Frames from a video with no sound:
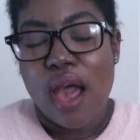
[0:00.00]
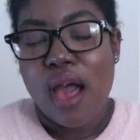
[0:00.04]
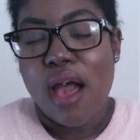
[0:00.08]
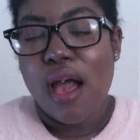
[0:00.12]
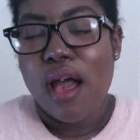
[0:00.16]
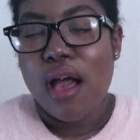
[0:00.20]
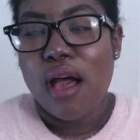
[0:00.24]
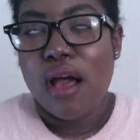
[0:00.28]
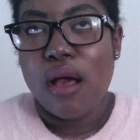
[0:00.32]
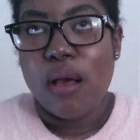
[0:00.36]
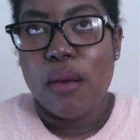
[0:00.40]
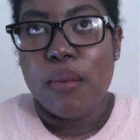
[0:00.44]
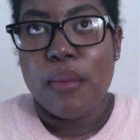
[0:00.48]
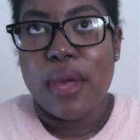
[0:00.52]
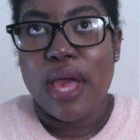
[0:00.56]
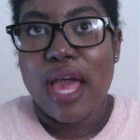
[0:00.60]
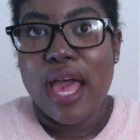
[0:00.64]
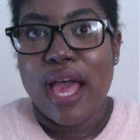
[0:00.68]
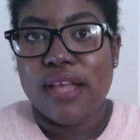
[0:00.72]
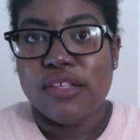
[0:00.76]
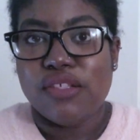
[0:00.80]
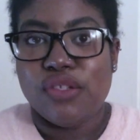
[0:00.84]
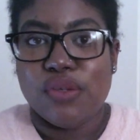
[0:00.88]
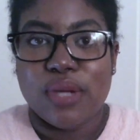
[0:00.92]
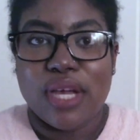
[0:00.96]

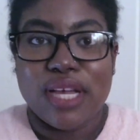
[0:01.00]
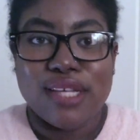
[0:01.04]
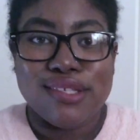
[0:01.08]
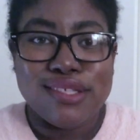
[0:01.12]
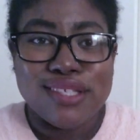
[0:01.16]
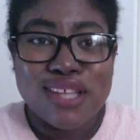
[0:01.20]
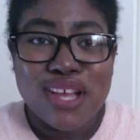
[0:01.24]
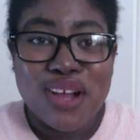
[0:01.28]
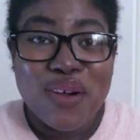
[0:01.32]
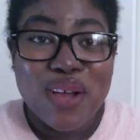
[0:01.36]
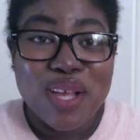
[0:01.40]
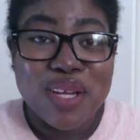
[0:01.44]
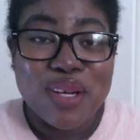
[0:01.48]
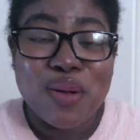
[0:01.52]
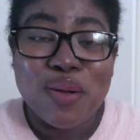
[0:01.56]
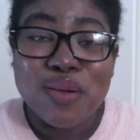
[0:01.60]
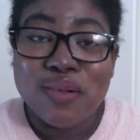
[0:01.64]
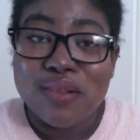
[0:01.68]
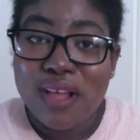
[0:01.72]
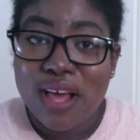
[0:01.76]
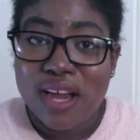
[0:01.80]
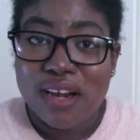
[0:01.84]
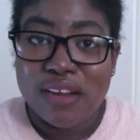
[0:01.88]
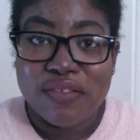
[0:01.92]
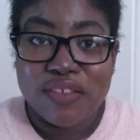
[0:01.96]
as you guys know, I know a
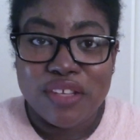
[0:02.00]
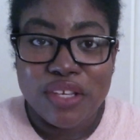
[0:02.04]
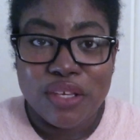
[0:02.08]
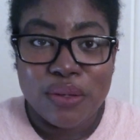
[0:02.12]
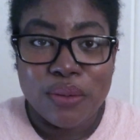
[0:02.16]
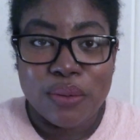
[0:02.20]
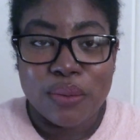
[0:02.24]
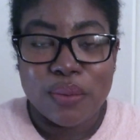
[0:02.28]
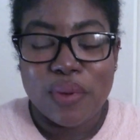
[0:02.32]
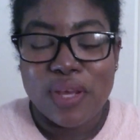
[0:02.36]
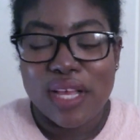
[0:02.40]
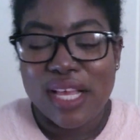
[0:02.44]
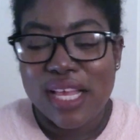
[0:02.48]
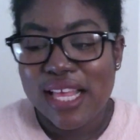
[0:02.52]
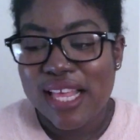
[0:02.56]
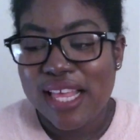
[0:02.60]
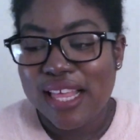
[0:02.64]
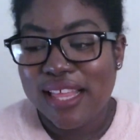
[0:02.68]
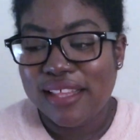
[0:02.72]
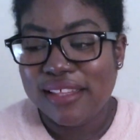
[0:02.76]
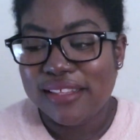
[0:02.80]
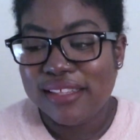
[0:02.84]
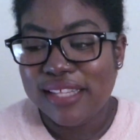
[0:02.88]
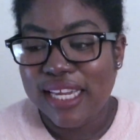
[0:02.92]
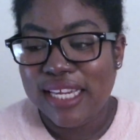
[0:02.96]
lot of you
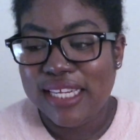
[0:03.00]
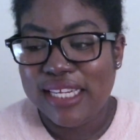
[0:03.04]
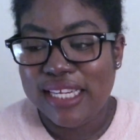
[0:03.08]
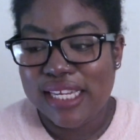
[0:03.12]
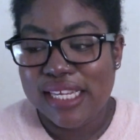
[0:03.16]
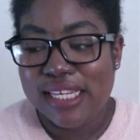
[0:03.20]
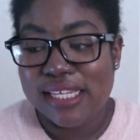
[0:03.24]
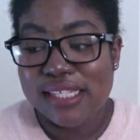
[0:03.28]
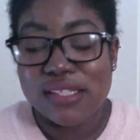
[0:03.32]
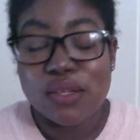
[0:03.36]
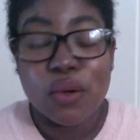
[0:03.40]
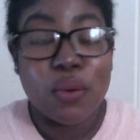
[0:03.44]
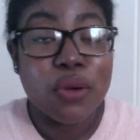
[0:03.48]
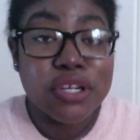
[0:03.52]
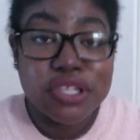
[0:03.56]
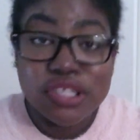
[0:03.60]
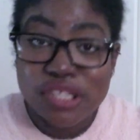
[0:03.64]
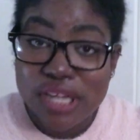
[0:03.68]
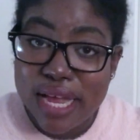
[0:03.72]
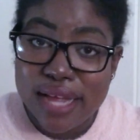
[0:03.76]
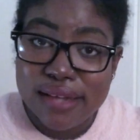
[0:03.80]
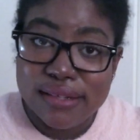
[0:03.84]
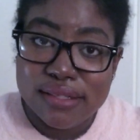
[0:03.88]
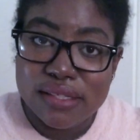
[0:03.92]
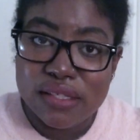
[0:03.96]
ladies or
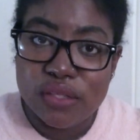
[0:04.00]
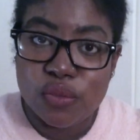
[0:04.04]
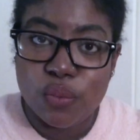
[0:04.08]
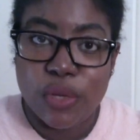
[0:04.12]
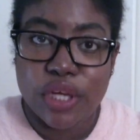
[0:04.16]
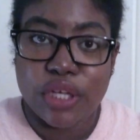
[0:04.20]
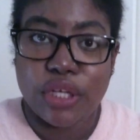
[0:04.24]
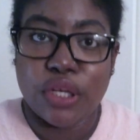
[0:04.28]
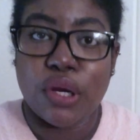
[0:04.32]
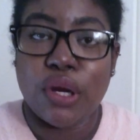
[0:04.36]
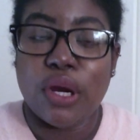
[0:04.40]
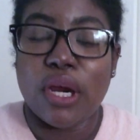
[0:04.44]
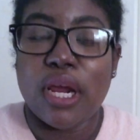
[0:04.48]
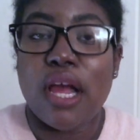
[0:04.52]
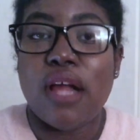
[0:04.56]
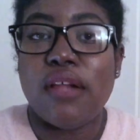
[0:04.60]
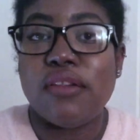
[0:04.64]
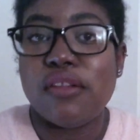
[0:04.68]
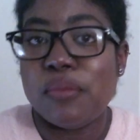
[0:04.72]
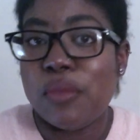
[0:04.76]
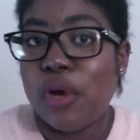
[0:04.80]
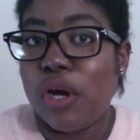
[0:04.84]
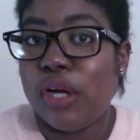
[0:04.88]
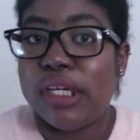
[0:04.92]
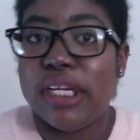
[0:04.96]
gents, when you're on
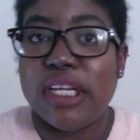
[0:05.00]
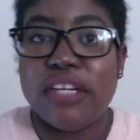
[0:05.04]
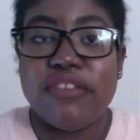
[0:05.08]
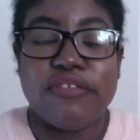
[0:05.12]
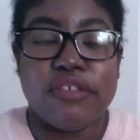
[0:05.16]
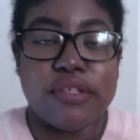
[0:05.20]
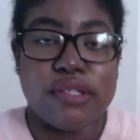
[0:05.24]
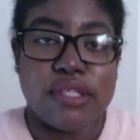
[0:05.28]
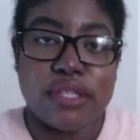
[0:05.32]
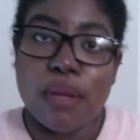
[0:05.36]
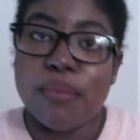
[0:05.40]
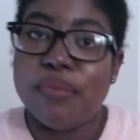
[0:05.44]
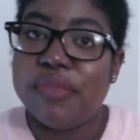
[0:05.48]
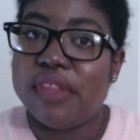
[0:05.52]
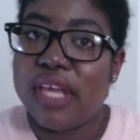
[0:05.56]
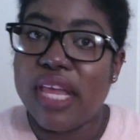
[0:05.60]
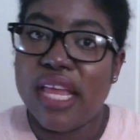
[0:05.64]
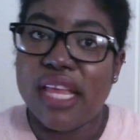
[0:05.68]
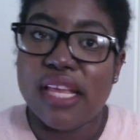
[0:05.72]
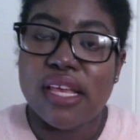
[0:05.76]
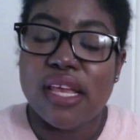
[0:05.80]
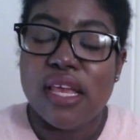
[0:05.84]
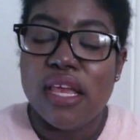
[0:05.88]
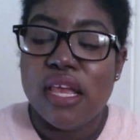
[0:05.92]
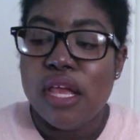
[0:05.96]
the market for
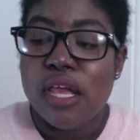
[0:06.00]
something,